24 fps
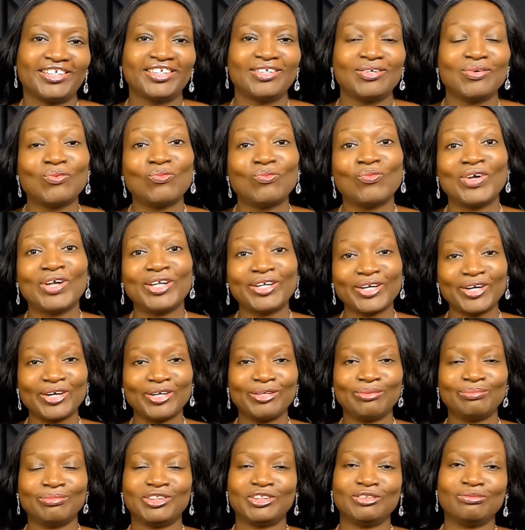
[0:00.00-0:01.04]

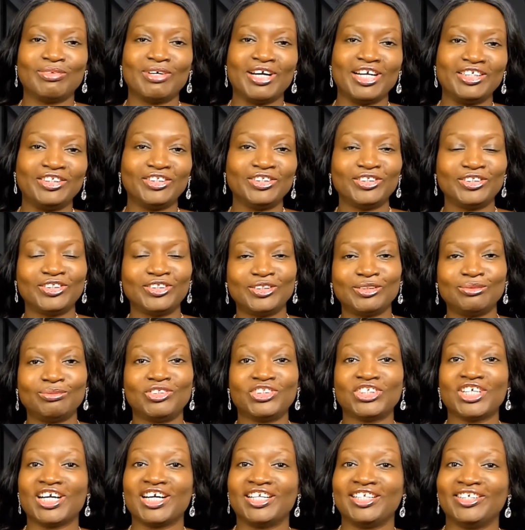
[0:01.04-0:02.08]
Welcome to my YouTube
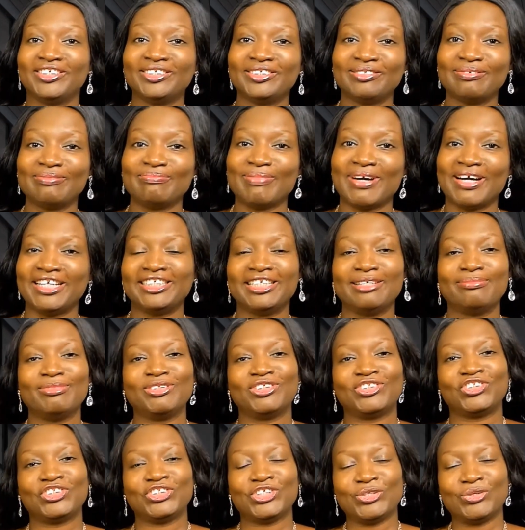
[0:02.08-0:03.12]
channel. My name
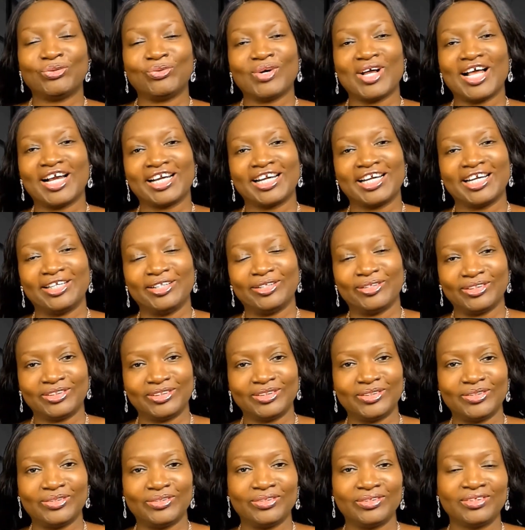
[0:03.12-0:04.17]
is Sheol
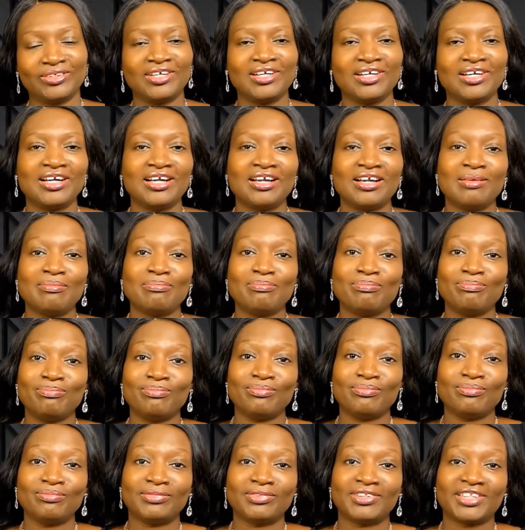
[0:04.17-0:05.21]
Akinloton.
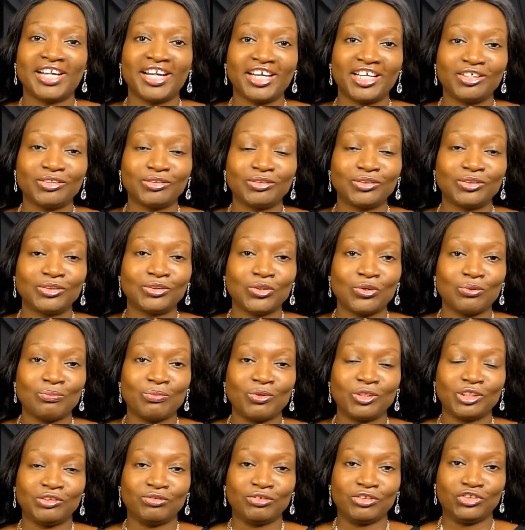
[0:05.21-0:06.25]
Thank you so
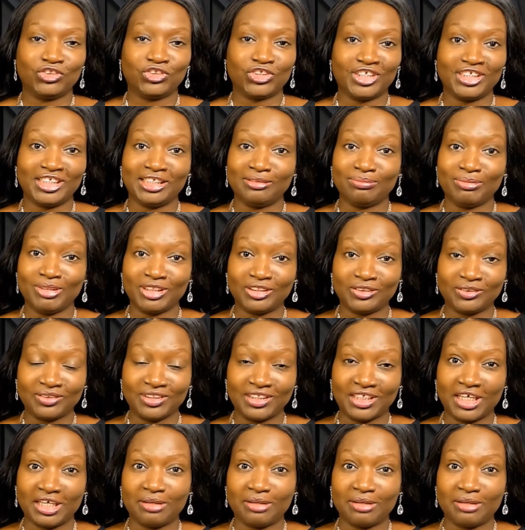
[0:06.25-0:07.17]
much for joining me today.